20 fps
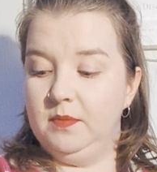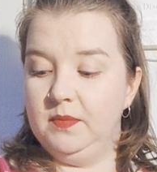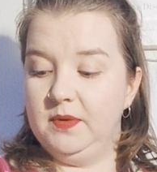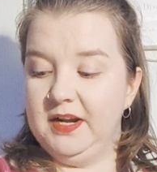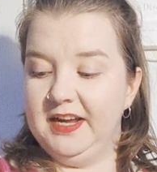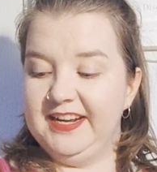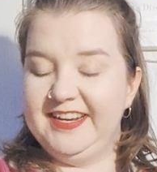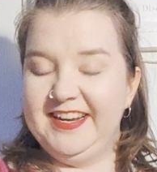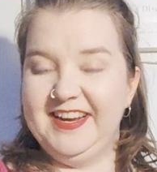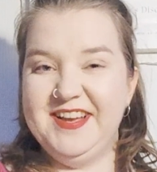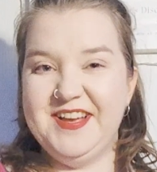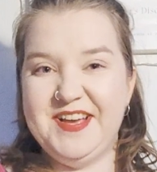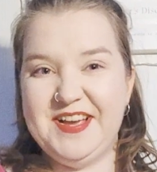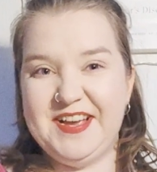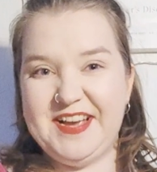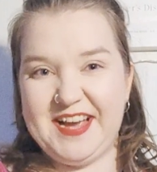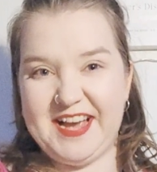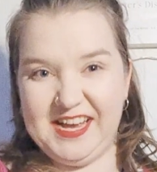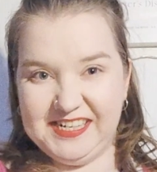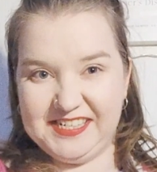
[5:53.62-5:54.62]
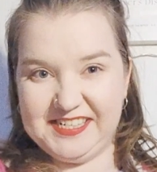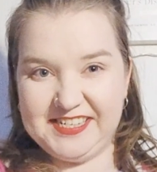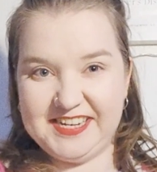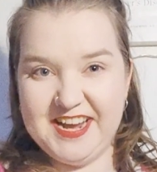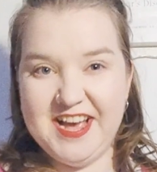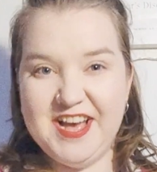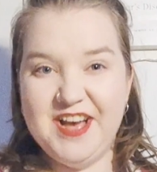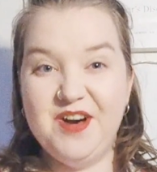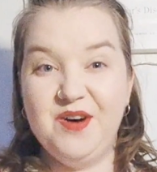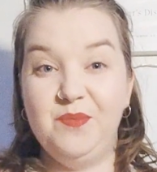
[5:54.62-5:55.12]
like as
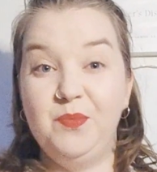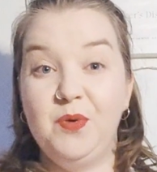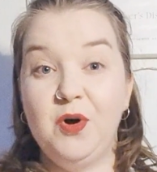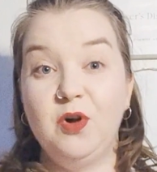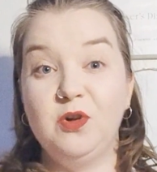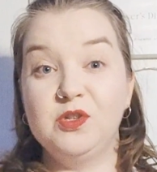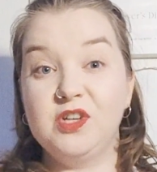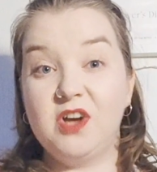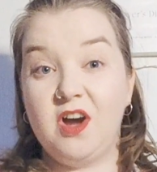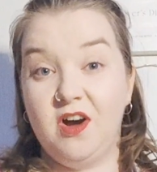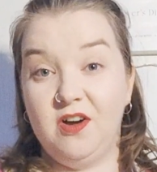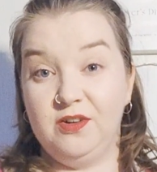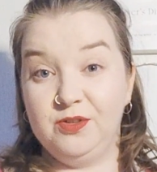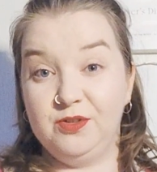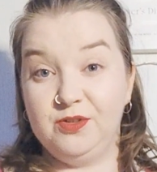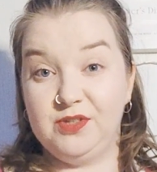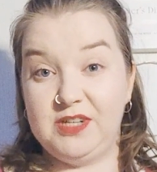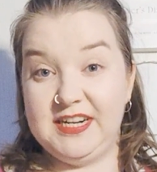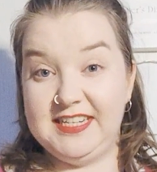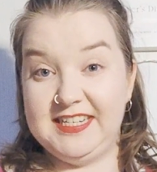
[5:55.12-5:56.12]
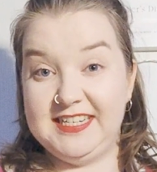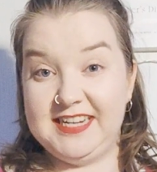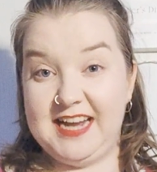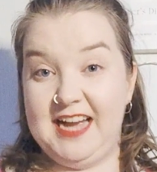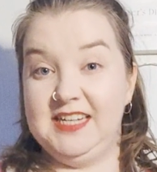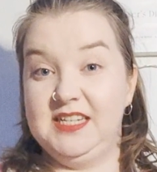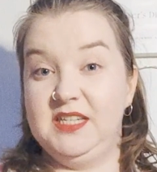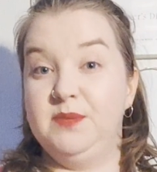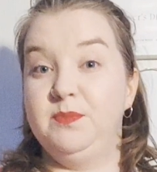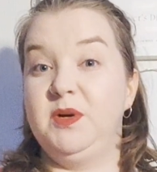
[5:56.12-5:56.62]
bold contrast
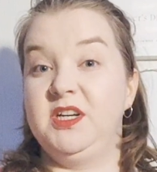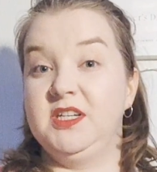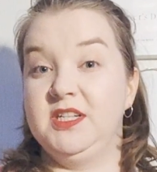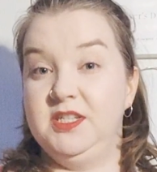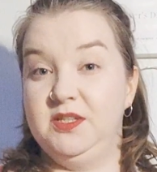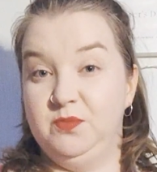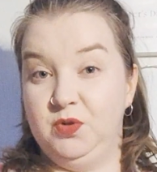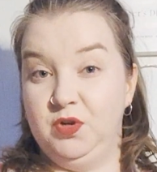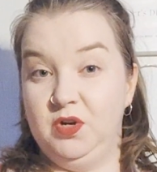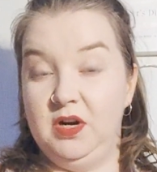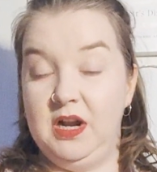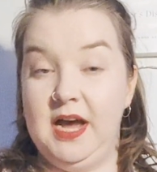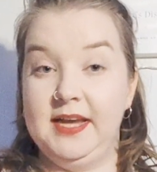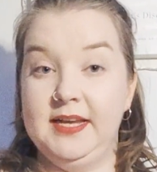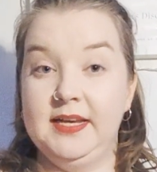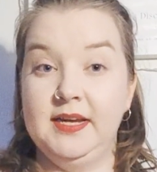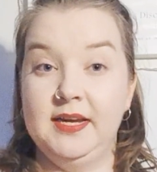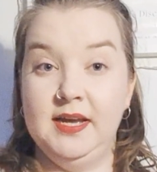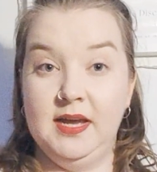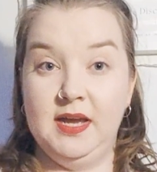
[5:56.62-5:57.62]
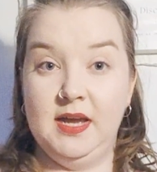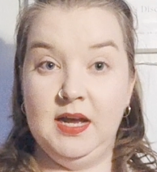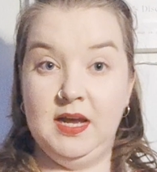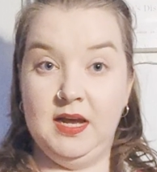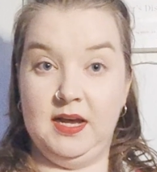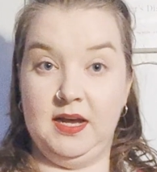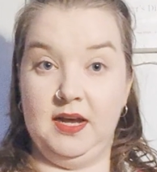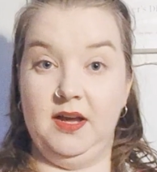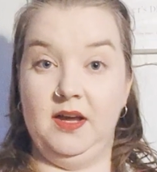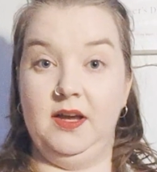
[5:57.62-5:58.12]
as possible, like
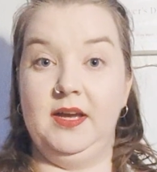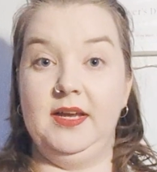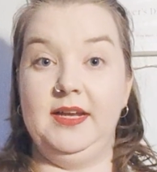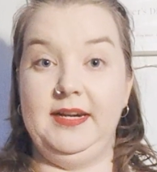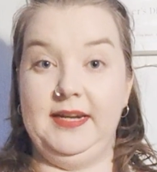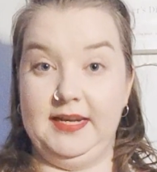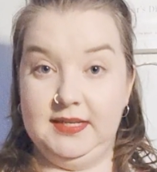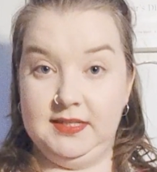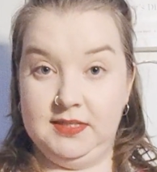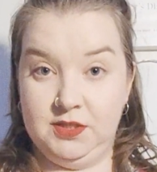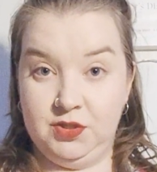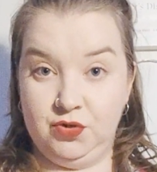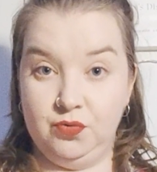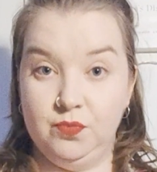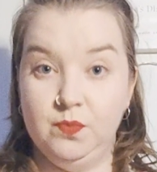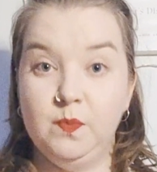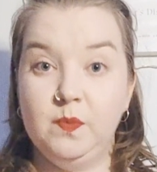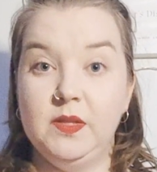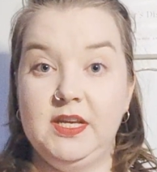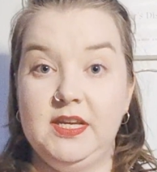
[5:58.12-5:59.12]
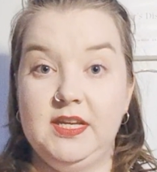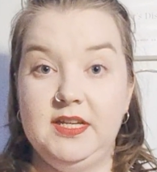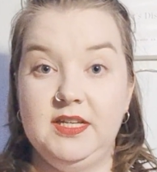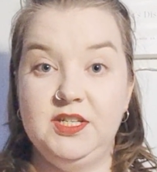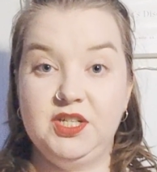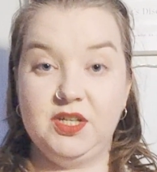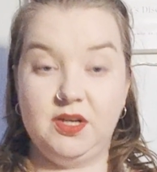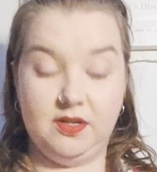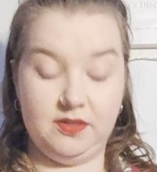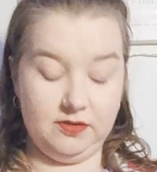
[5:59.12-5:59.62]
next to
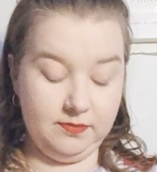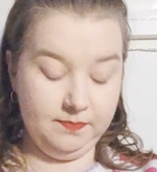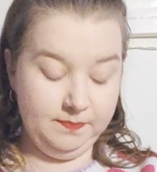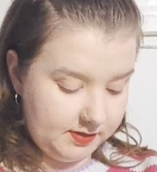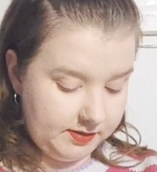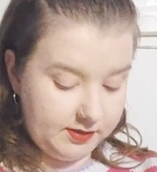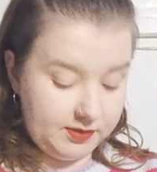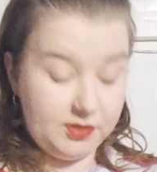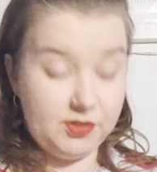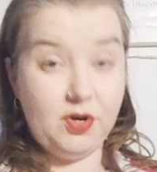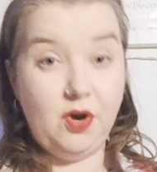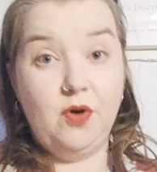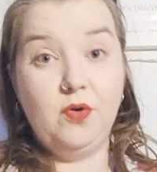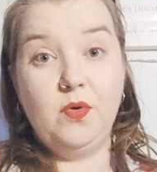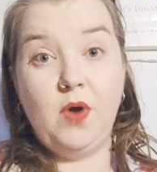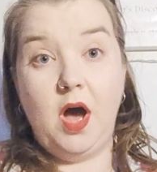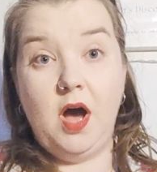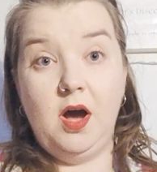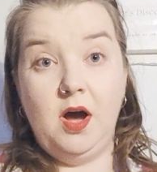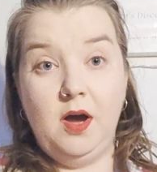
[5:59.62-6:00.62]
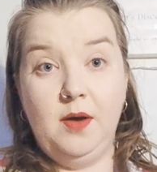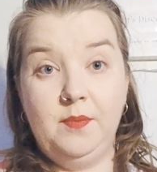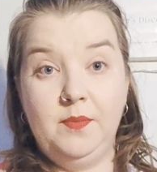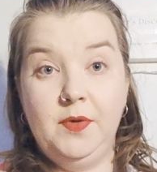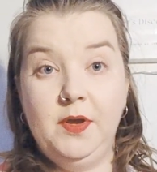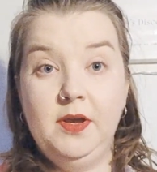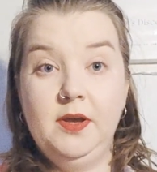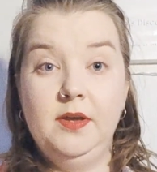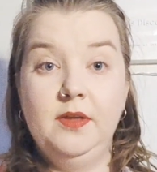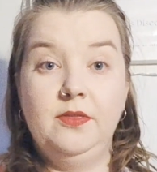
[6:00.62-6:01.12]
each other. So
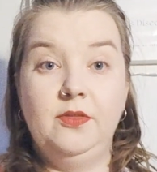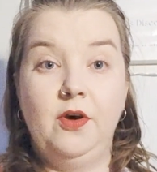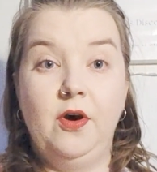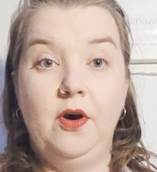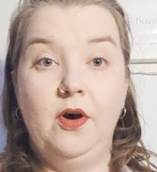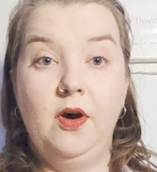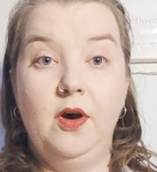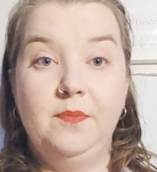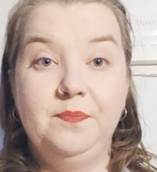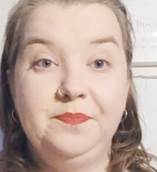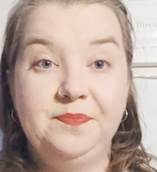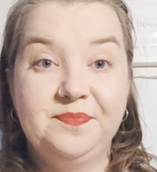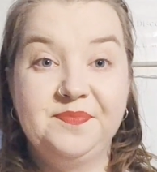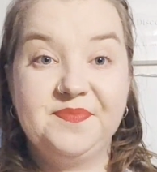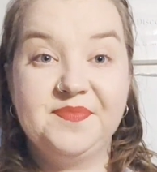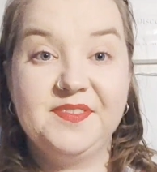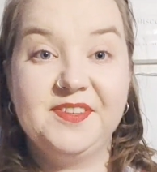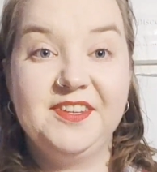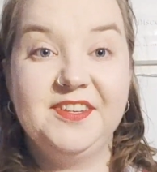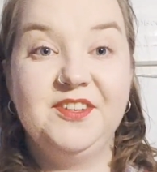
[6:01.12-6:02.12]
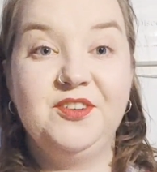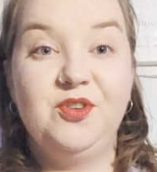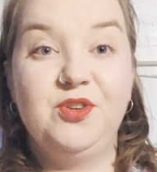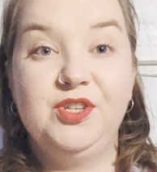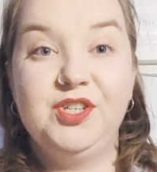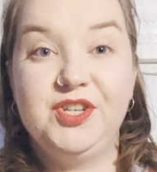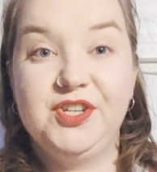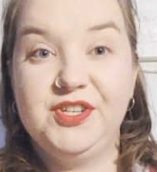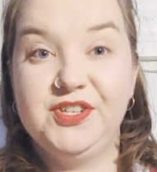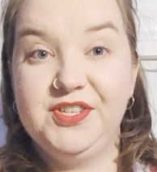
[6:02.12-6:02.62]
the
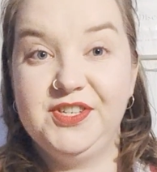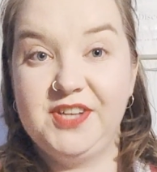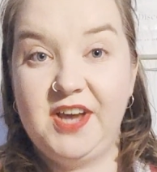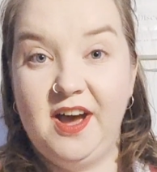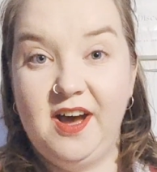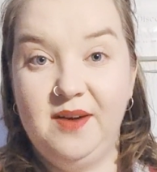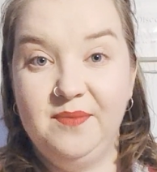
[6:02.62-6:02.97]
gorgeous